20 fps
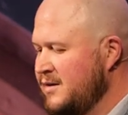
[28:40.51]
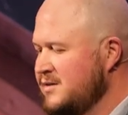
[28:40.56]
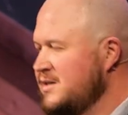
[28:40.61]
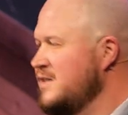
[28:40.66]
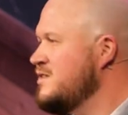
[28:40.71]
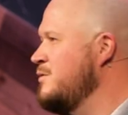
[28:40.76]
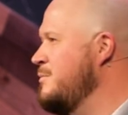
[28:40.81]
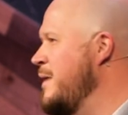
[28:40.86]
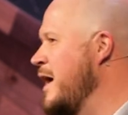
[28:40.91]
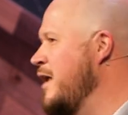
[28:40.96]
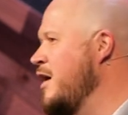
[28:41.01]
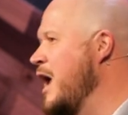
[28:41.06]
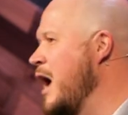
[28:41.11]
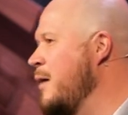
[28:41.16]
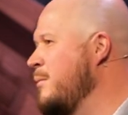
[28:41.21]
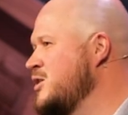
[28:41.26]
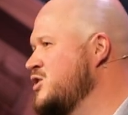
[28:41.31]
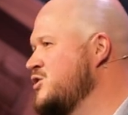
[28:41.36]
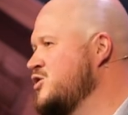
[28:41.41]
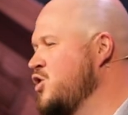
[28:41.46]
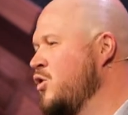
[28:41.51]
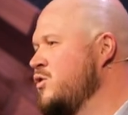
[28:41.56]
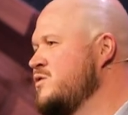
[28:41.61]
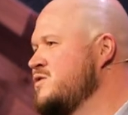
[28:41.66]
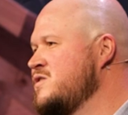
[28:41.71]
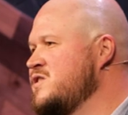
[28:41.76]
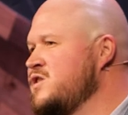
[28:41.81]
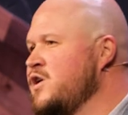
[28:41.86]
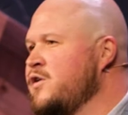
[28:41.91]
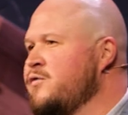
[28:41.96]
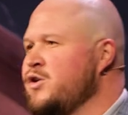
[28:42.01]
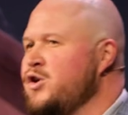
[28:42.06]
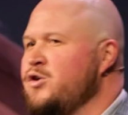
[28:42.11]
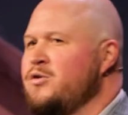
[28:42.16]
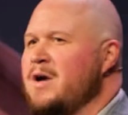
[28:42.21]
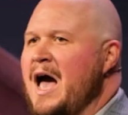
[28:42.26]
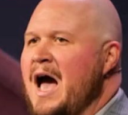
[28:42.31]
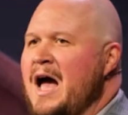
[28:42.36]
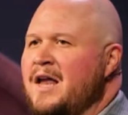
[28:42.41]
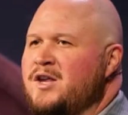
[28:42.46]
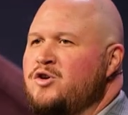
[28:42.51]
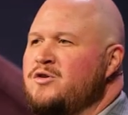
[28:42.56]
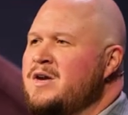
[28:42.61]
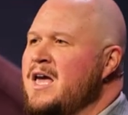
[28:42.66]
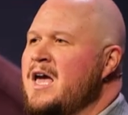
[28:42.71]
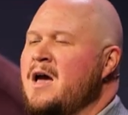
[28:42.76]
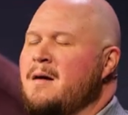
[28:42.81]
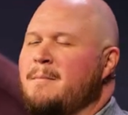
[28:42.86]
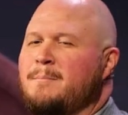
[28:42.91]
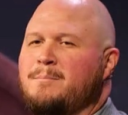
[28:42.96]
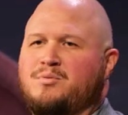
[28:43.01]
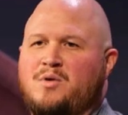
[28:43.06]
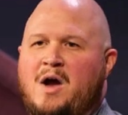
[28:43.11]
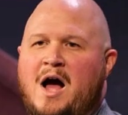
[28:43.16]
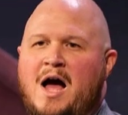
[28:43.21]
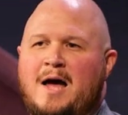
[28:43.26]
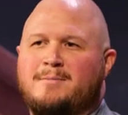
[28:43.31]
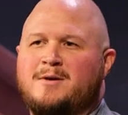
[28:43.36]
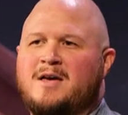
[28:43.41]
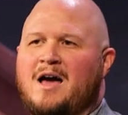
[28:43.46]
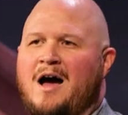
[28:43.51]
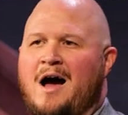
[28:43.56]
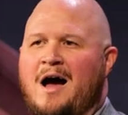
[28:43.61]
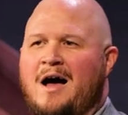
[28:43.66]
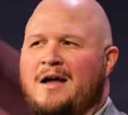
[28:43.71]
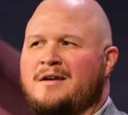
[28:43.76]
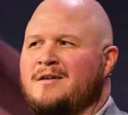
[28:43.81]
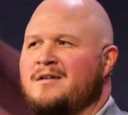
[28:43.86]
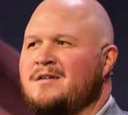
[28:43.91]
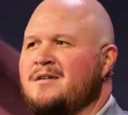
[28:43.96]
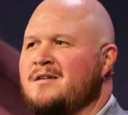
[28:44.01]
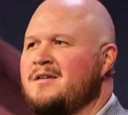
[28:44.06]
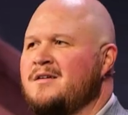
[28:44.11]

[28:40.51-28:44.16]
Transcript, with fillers: Doesn't matter how much gold and silver you had, you can't bribe God.